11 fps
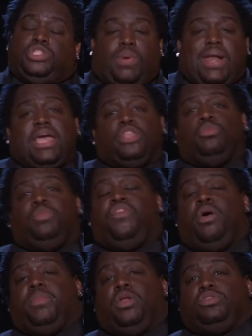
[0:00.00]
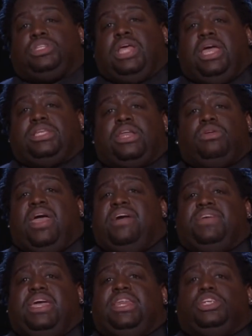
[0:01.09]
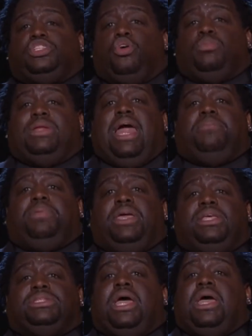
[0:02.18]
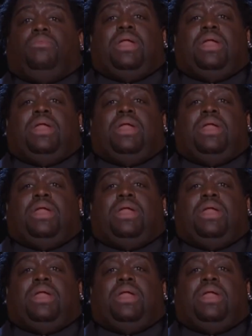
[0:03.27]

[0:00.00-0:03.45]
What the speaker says: So when I get through performing on stage, I don't have an ending joke, be like, peace.